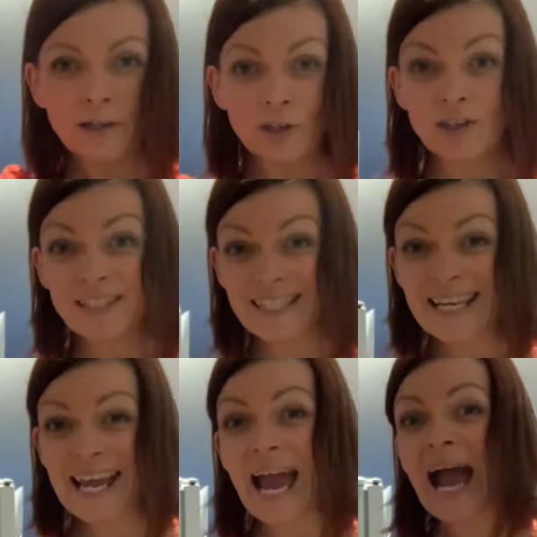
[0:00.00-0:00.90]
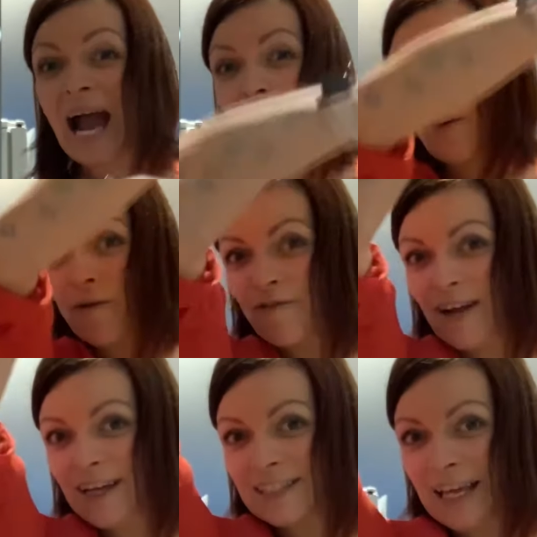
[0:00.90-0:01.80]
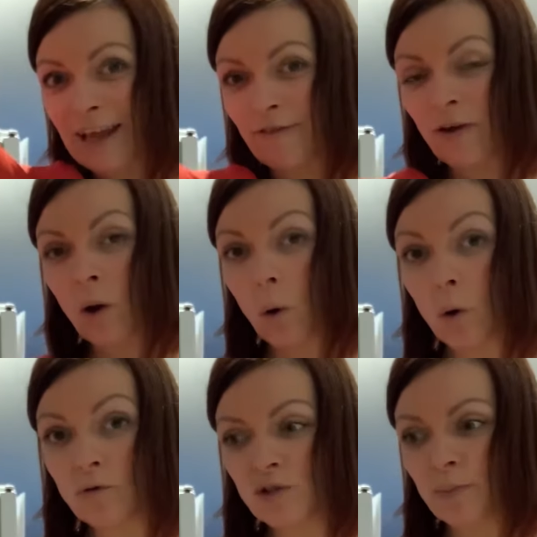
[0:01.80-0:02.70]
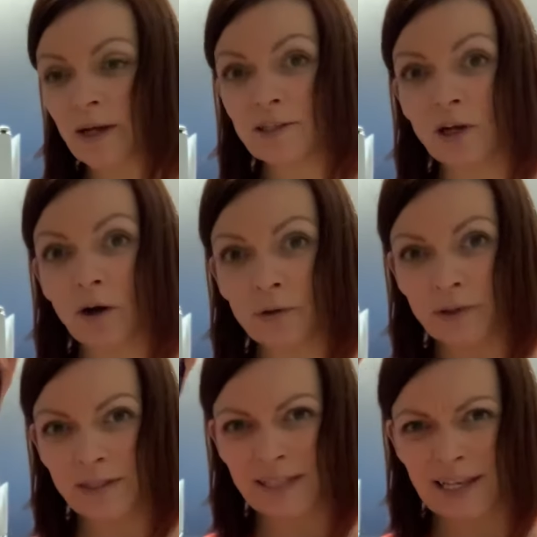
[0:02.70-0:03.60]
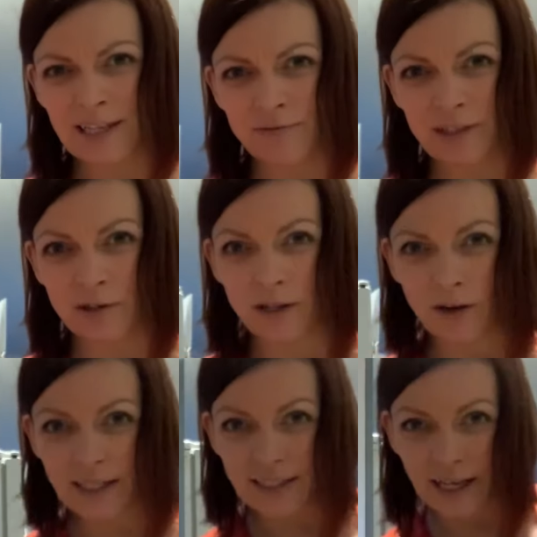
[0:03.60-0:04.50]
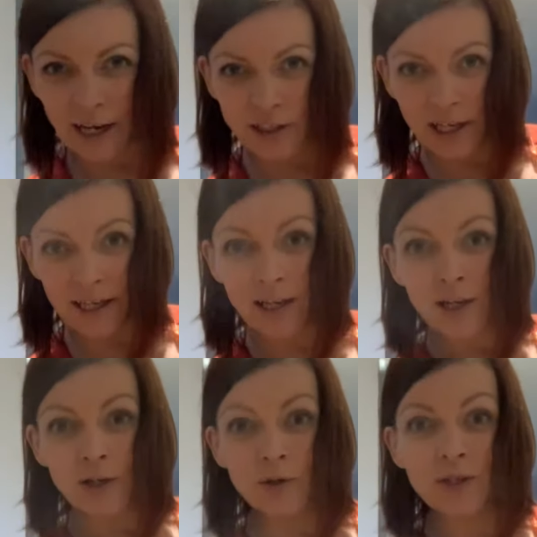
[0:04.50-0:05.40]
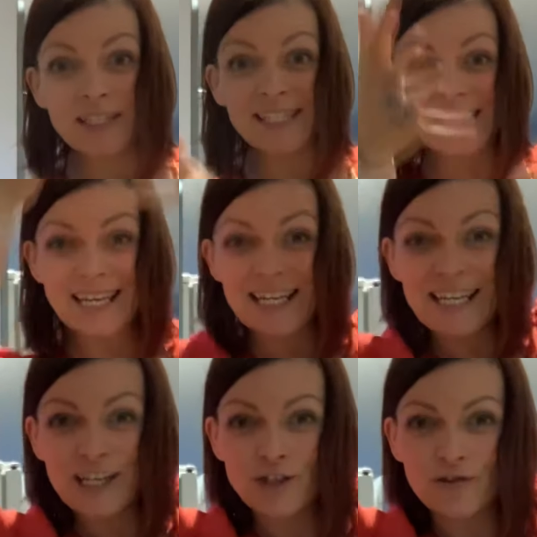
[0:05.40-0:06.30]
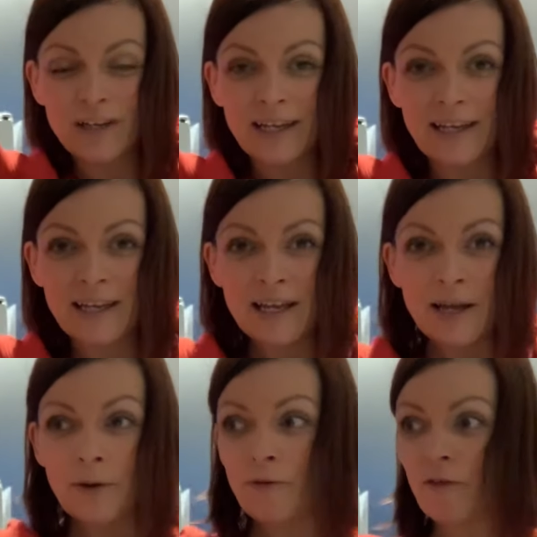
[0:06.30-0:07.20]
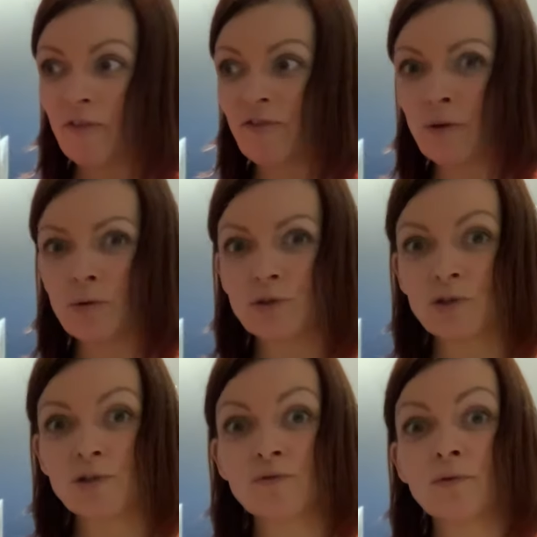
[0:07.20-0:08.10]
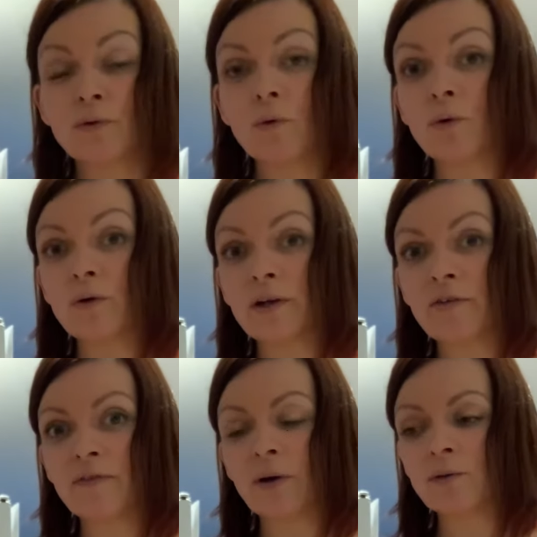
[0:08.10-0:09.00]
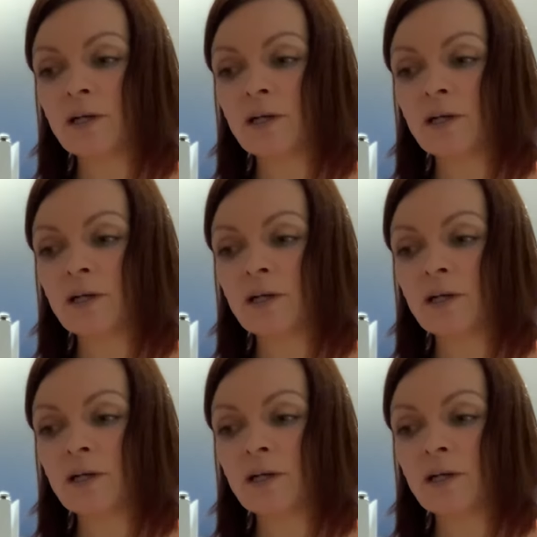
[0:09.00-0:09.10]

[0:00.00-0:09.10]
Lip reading: You can see how effective aura sprays are. You can see it's really good lighting actually. You can see it literally filters through the auric field.